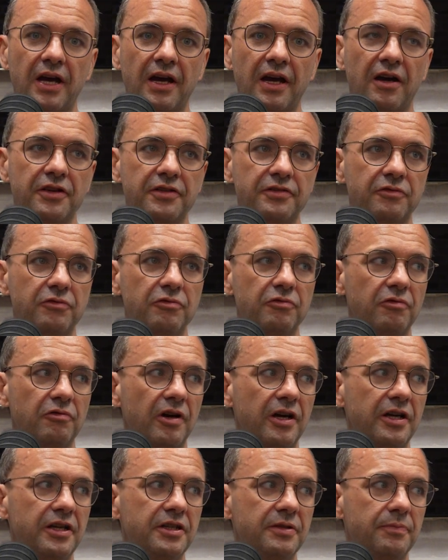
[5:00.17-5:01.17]
high school
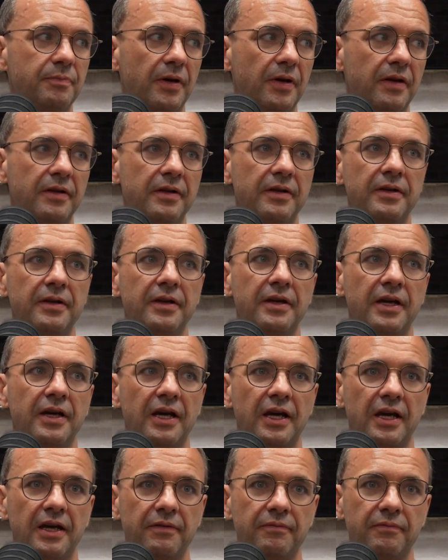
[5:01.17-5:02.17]
grades, but
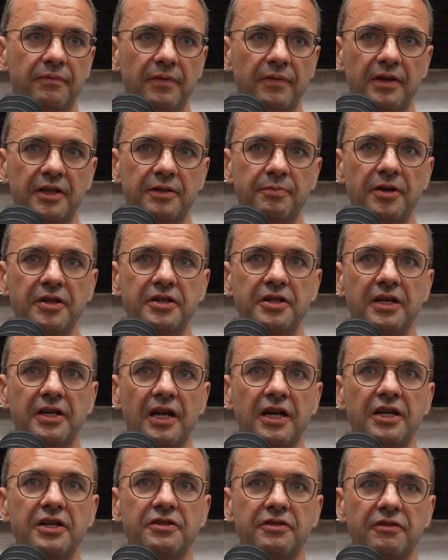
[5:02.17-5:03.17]
especially in
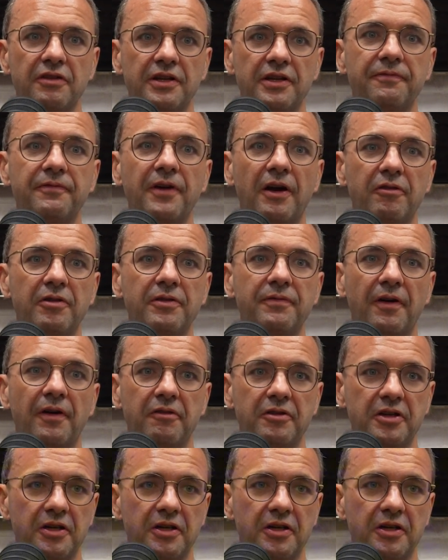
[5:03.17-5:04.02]
Asia, it's very, very